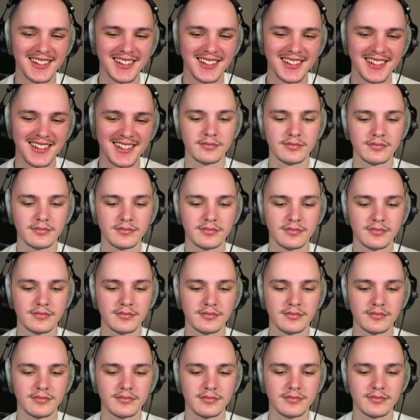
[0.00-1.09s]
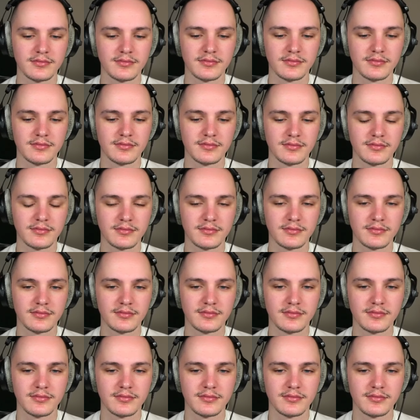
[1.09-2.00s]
[no speech]